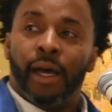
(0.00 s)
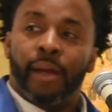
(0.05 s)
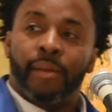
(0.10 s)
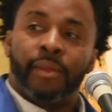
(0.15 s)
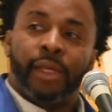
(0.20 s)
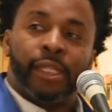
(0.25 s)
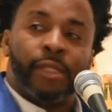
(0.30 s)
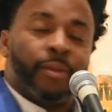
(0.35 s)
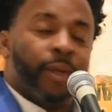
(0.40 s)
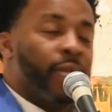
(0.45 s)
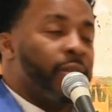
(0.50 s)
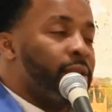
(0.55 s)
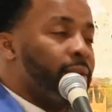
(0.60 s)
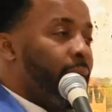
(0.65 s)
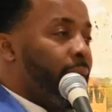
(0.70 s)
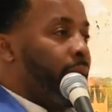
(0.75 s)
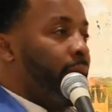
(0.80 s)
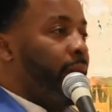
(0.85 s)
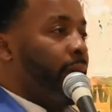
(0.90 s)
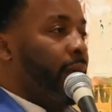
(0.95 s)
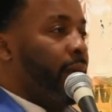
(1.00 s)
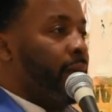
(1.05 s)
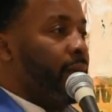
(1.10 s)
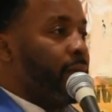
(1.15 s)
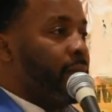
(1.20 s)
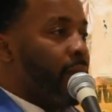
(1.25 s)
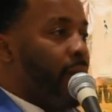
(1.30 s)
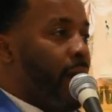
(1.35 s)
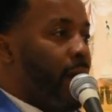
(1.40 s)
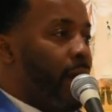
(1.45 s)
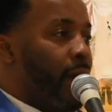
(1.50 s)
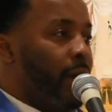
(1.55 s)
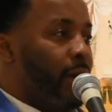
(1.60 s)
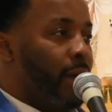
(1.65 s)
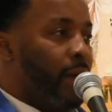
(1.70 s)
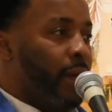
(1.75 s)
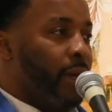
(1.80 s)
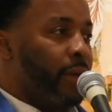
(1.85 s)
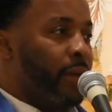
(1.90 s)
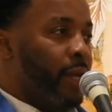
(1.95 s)
This piece right here is
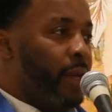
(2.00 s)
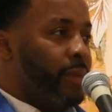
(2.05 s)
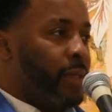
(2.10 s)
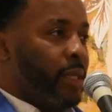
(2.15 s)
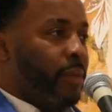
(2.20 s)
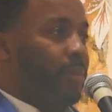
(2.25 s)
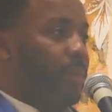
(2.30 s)
called Nipsey